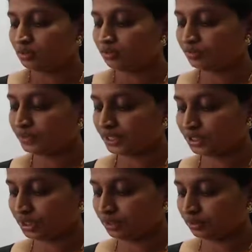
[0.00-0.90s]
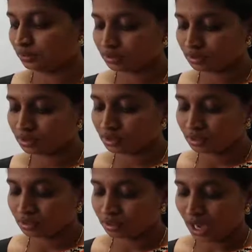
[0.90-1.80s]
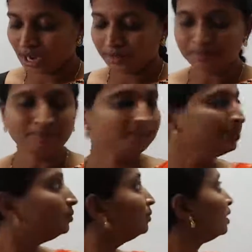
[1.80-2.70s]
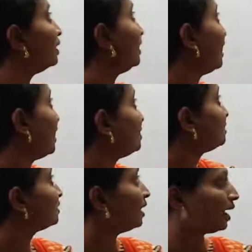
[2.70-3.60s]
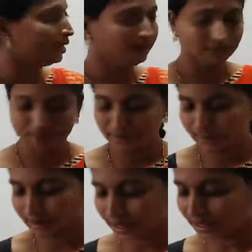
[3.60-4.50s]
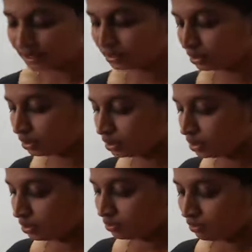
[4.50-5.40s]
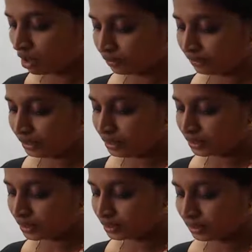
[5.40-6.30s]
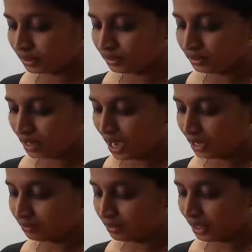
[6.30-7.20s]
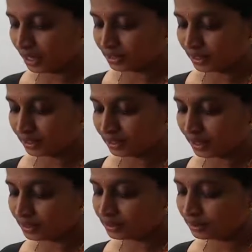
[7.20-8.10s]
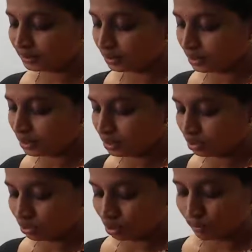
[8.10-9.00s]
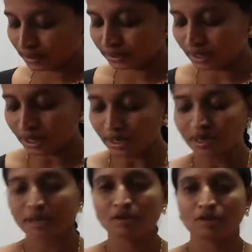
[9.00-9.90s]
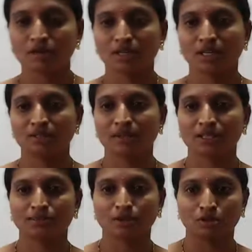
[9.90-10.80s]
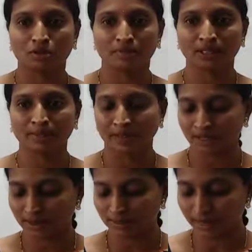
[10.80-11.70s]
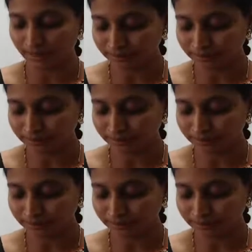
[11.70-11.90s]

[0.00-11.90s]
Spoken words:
16. Time, days and dates. What we discussed in time, days and dates. Open the EVS book, open the page number